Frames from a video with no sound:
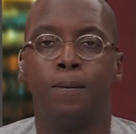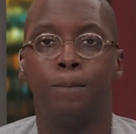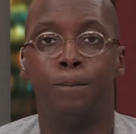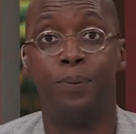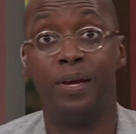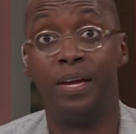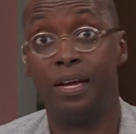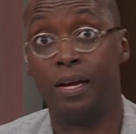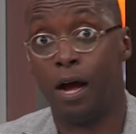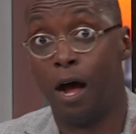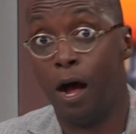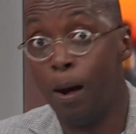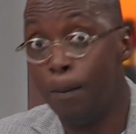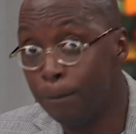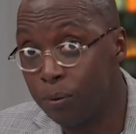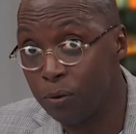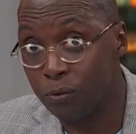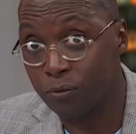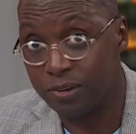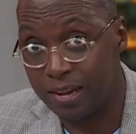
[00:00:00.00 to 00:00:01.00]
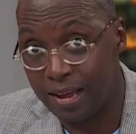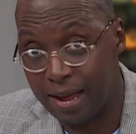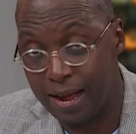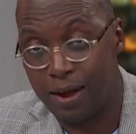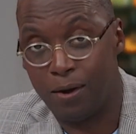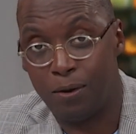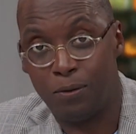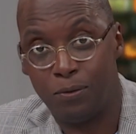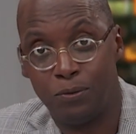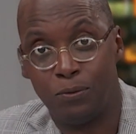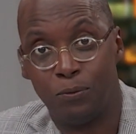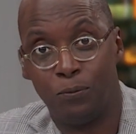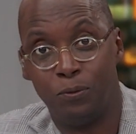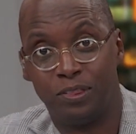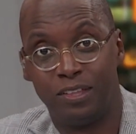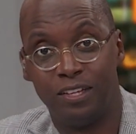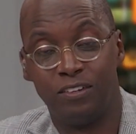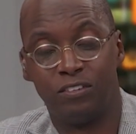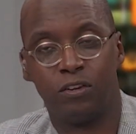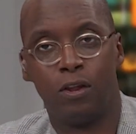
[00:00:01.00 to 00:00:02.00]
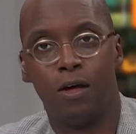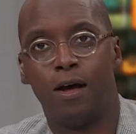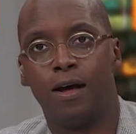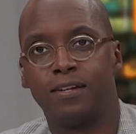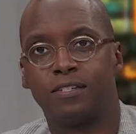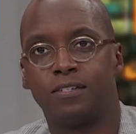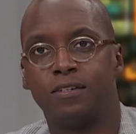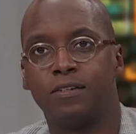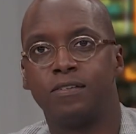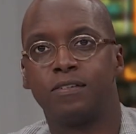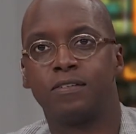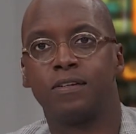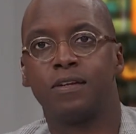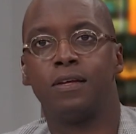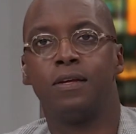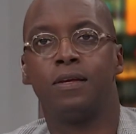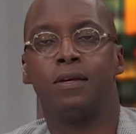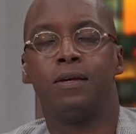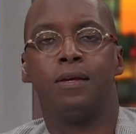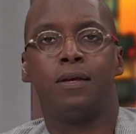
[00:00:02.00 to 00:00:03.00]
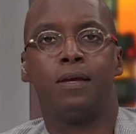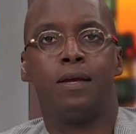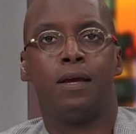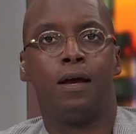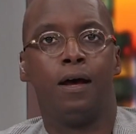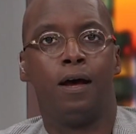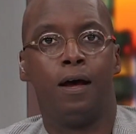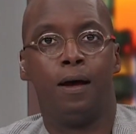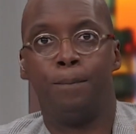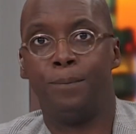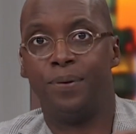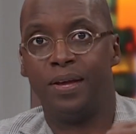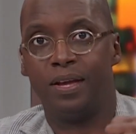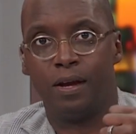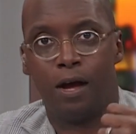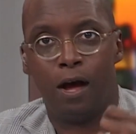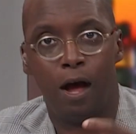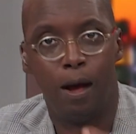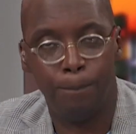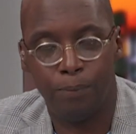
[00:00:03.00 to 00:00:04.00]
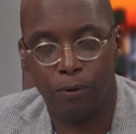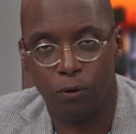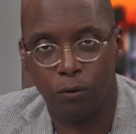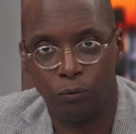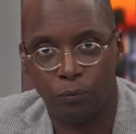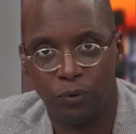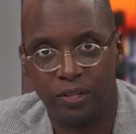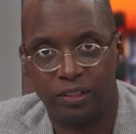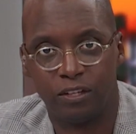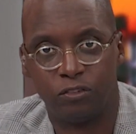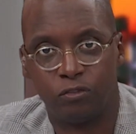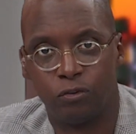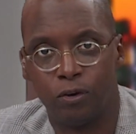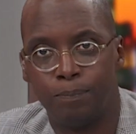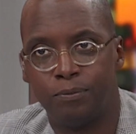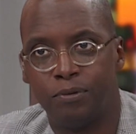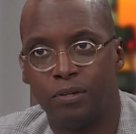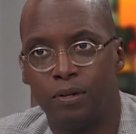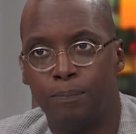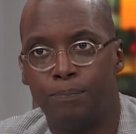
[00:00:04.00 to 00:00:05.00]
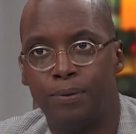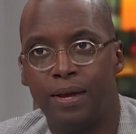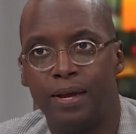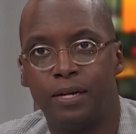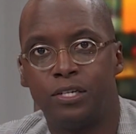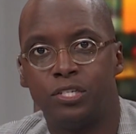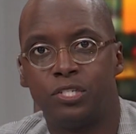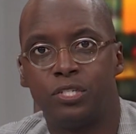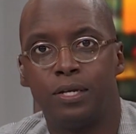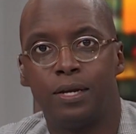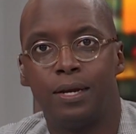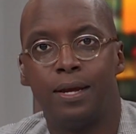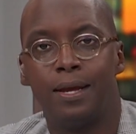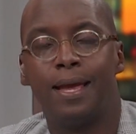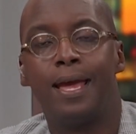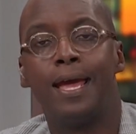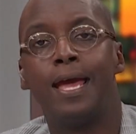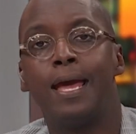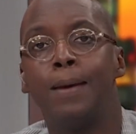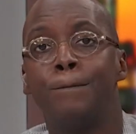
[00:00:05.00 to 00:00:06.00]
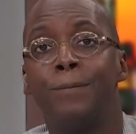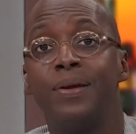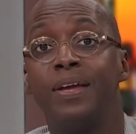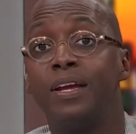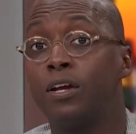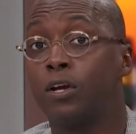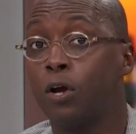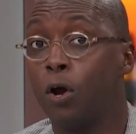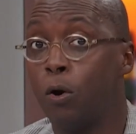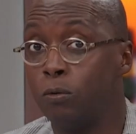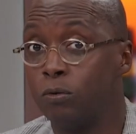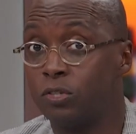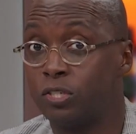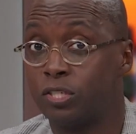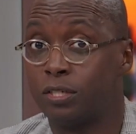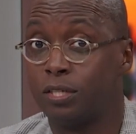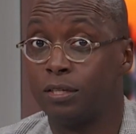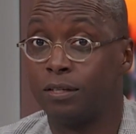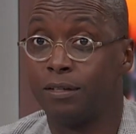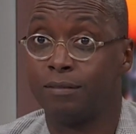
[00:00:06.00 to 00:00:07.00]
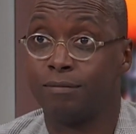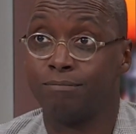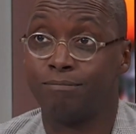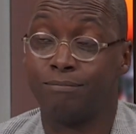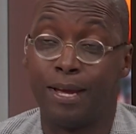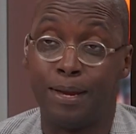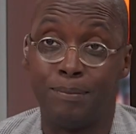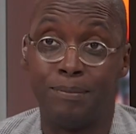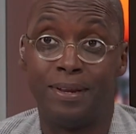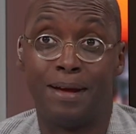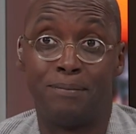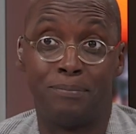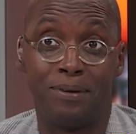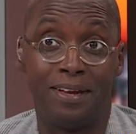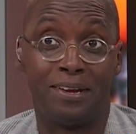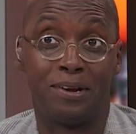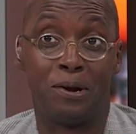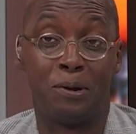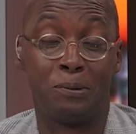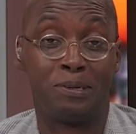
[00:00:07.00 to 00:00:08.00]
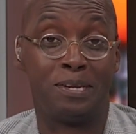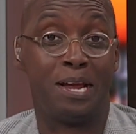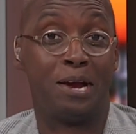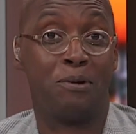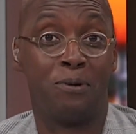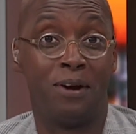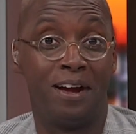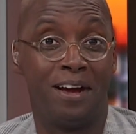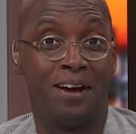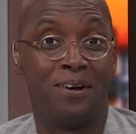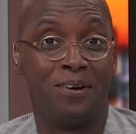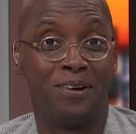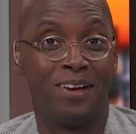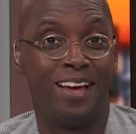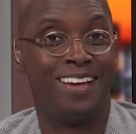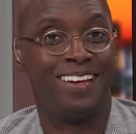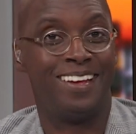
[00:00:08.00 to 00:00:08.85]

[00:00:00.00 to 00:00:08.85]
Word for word: being humbled now with these losses, uh, being humbled with the trip to the bench, and being coached, maybe not being coached that well,